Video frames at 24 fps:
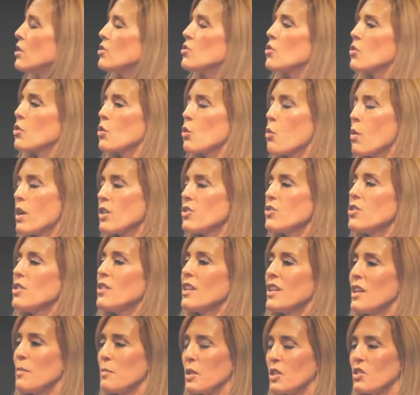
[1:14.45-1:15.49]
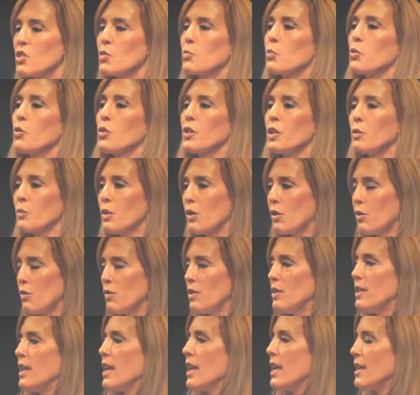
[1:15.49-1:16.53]
So the question that I'm exploring with you
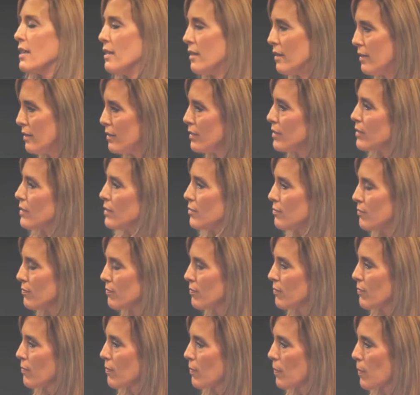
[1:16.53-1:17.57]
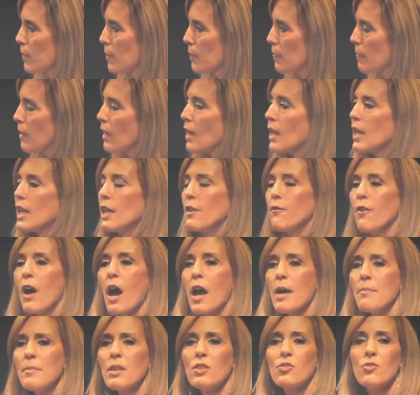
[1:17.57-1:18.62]
today is, if
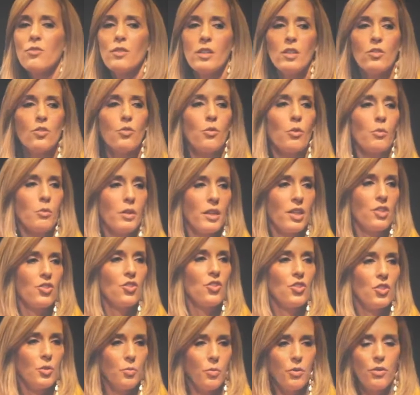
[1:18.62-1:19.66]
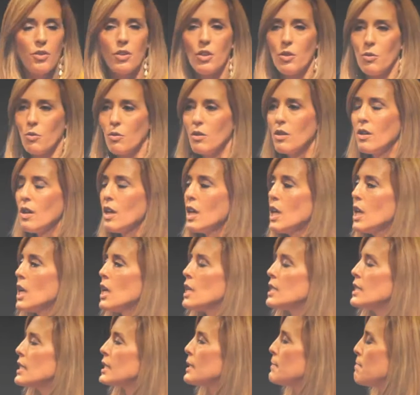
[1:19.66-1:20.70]
I'm entering into a relationship with you,
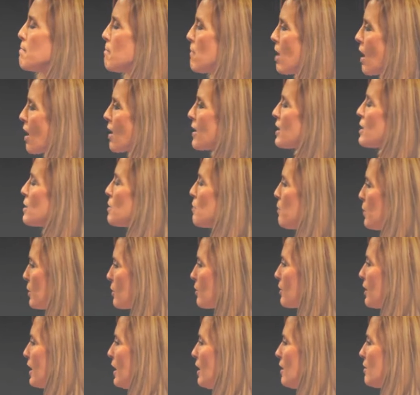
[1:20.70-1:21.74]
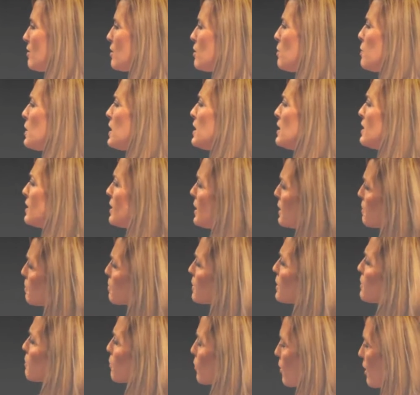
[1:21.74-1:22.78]
does my ability to be
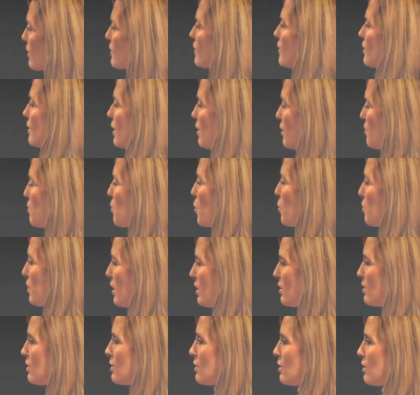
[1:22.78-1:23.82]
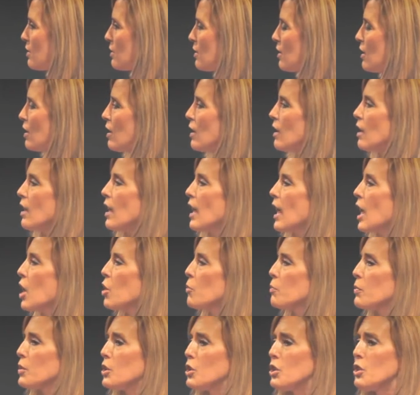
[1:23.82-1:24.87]
deeply present in the moment
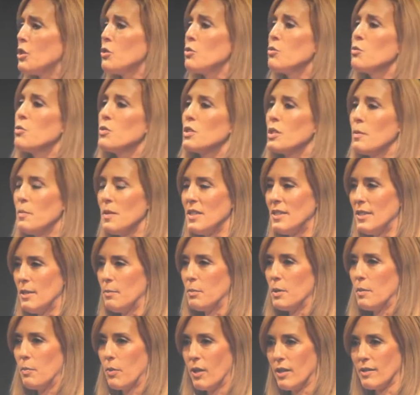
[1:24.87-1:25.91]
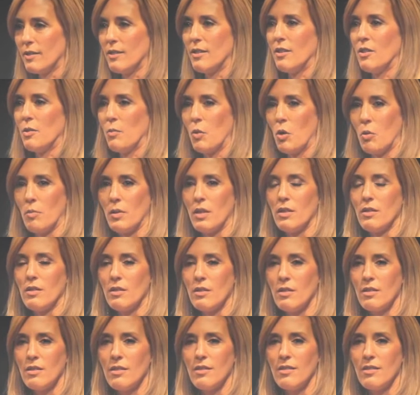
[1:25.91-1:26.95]
help you to be deeply present in the moment?